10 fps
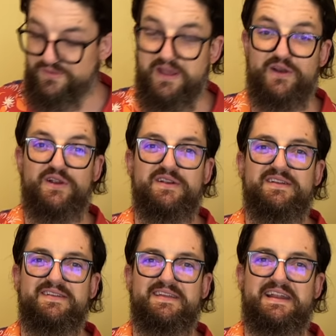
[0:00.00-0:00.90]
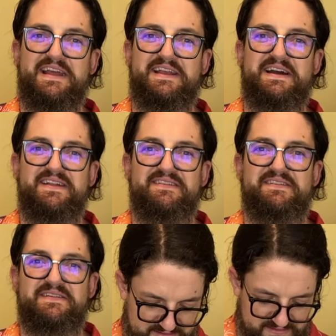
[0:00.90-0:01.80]
grater that I got.
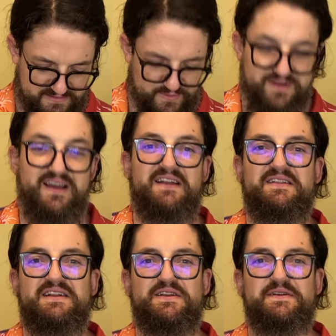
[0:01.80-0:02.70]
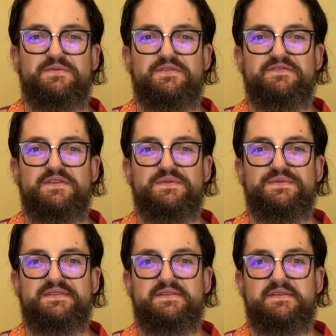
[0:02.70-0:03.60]
This one got a lot of good
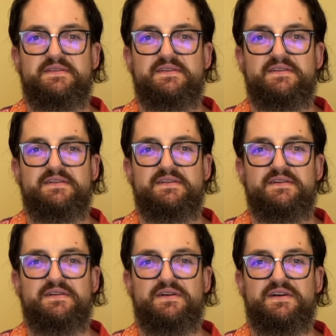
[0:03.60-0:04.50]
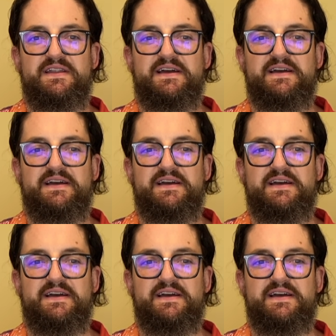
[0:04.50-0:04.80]
reviews on